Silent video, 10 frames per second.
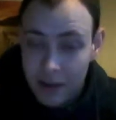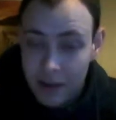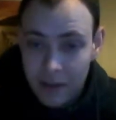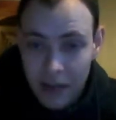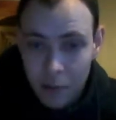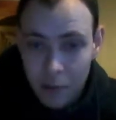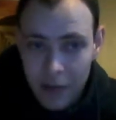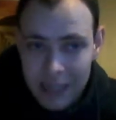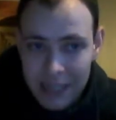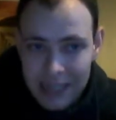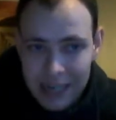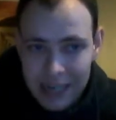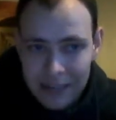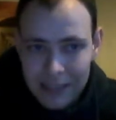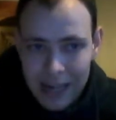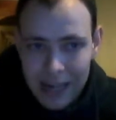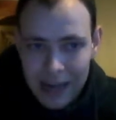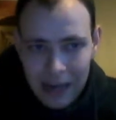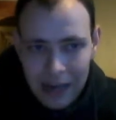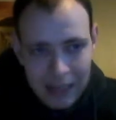The album is titled 10
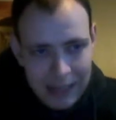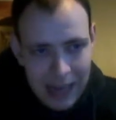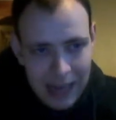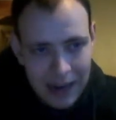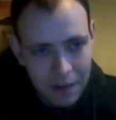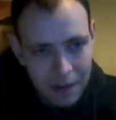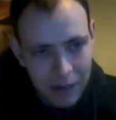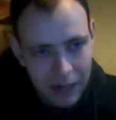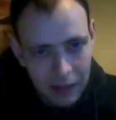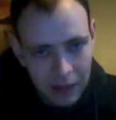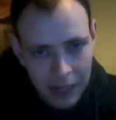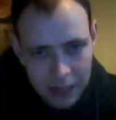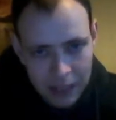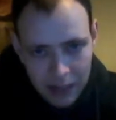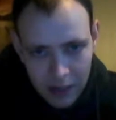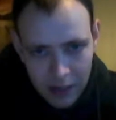and it's 10 in my list.